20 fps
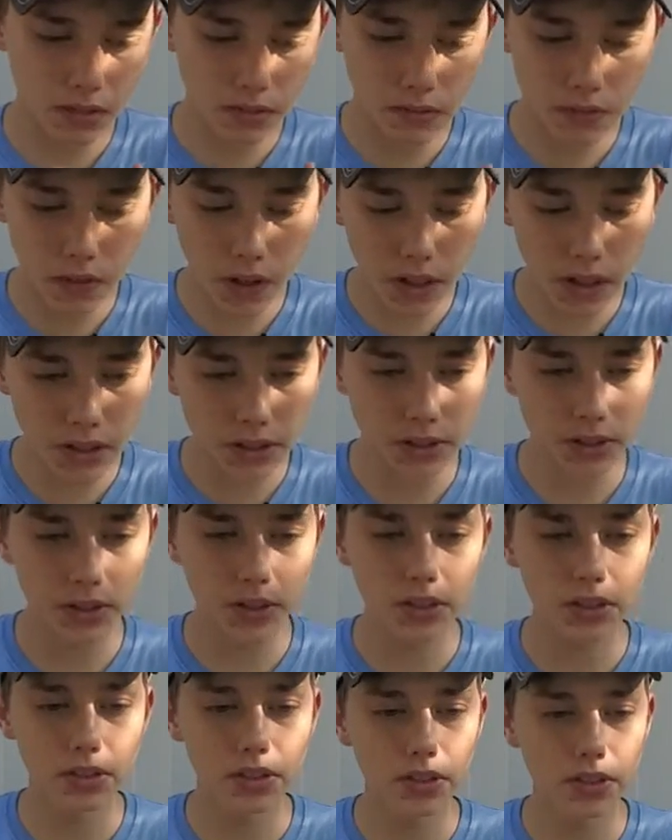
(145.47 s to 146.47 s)
fallen
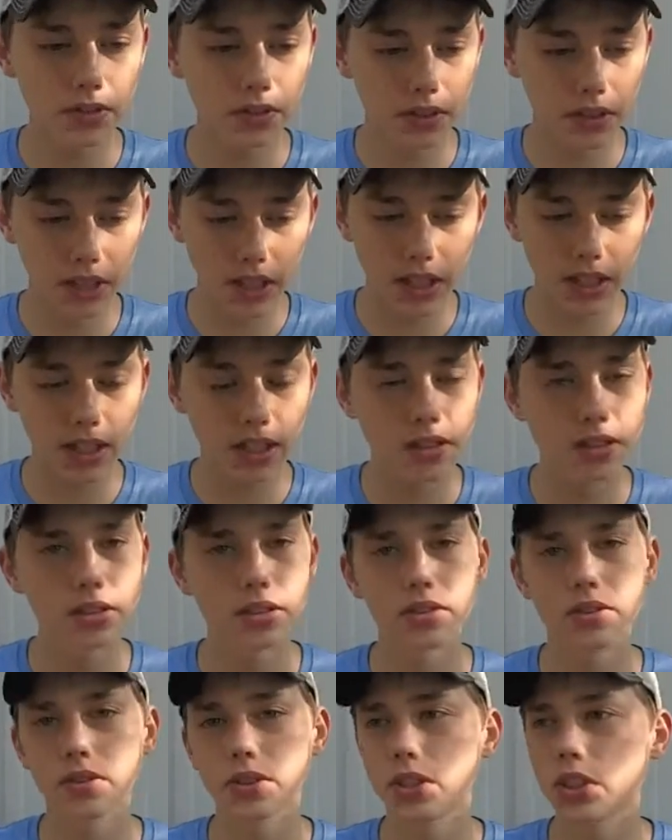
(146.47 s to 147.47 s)
trees, you look for laydowns, you
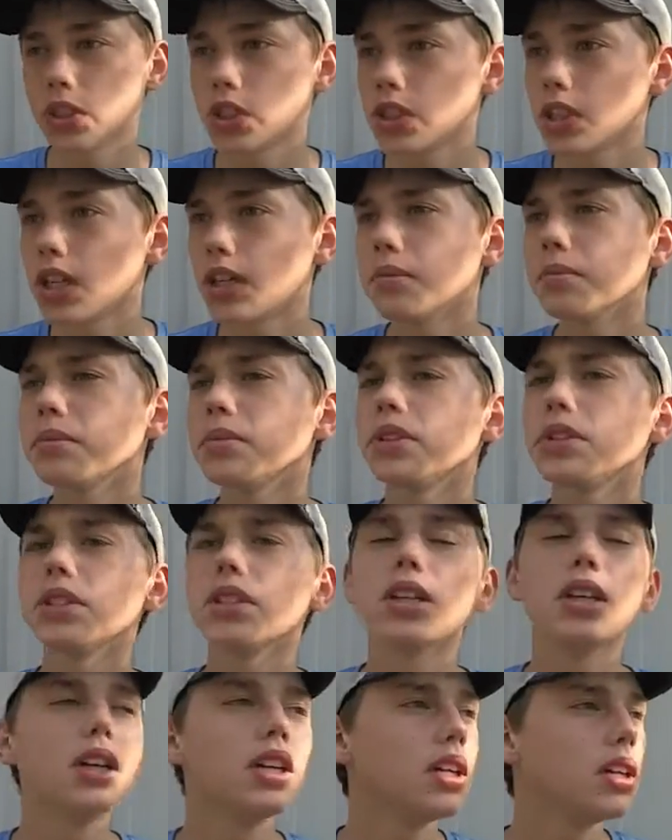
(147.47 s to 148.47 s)
look for stumps,
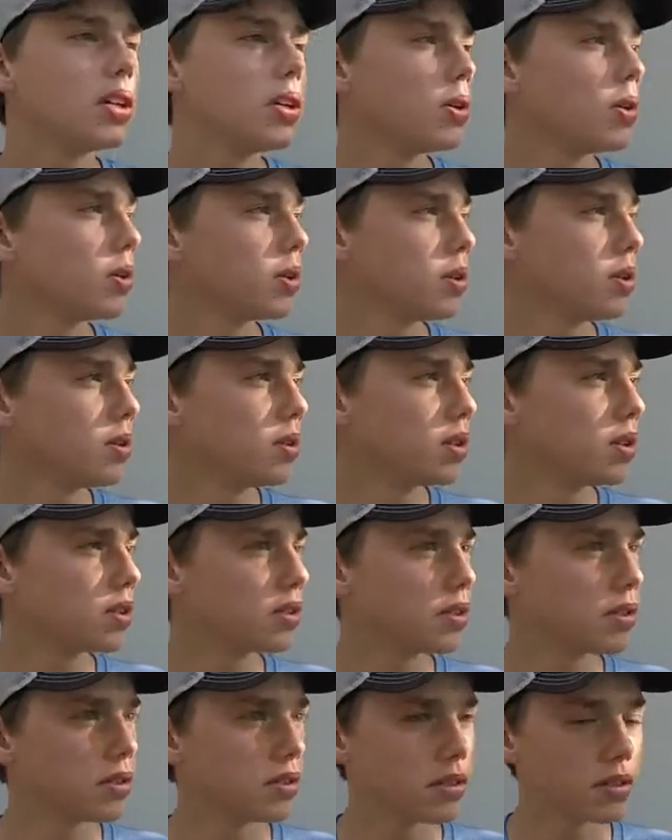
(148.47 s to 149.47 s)
or you look
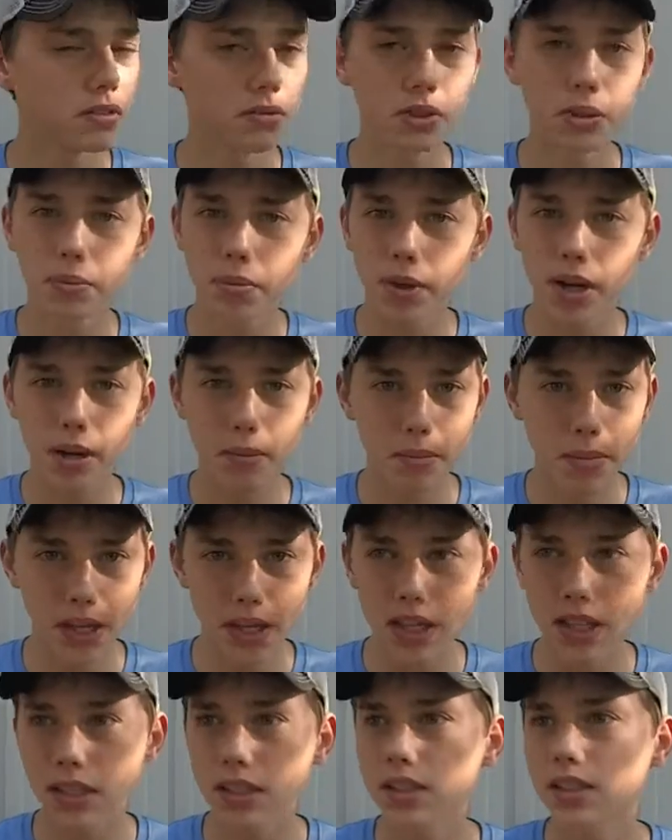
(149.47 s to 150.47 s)
riprap
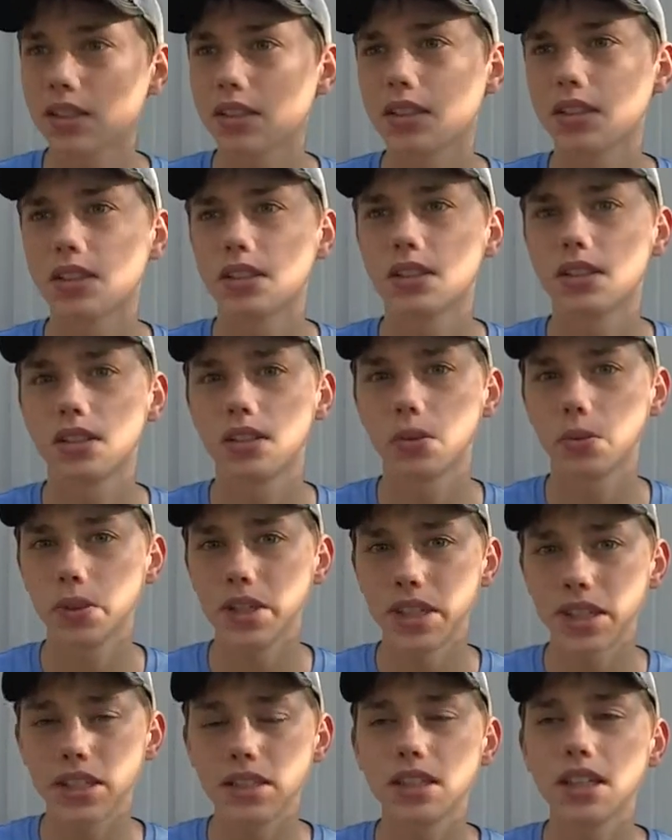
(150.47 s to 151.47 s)
banks,
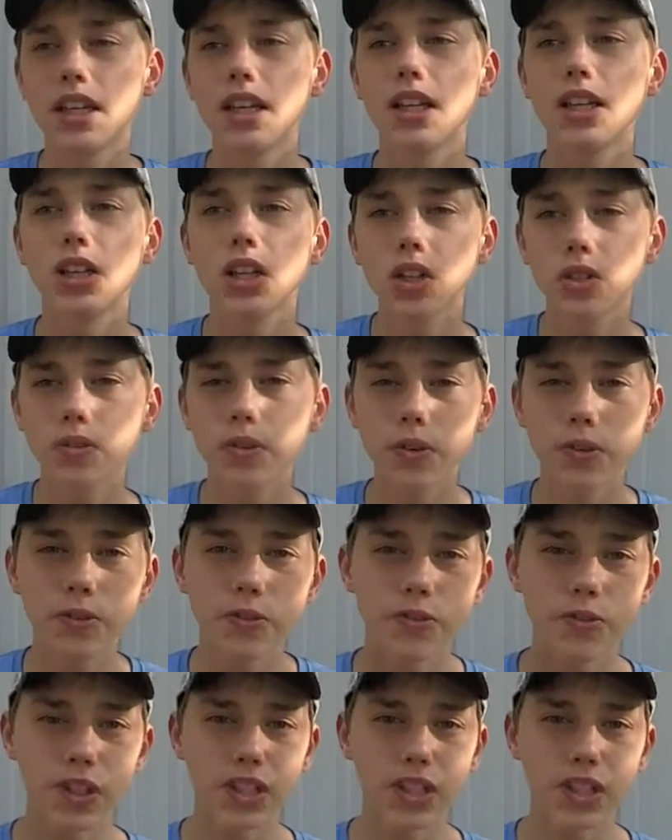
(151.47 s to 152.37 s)
weeds, look for